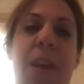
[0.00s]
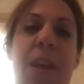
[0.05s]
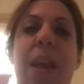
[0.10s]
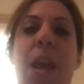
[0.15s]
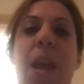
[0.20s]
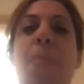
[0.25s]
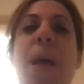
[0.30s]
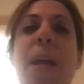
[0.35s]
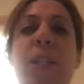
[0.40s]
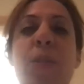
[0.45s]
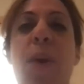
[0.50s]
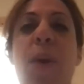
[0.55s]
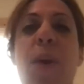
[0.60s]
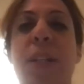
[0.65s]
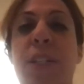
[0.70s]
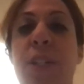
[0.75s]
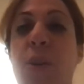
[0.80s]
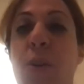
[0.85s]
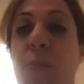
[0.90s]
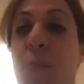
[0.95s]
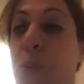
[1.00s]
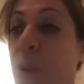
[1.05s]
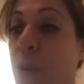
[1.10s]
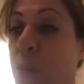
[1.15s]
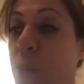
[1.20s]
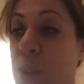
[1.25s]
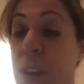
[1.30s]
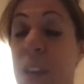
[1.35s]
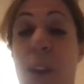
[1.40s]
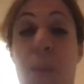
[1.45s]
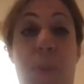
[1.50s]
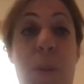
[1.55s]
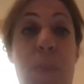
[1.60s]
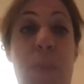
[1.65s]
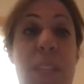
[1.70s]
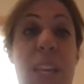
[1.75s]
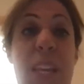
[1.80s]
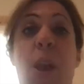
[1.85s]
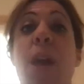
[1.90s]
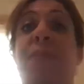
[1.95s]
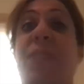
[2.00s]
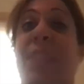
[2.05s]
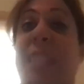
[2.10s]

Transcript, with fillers: And that's why it's so important when you hear people say you have to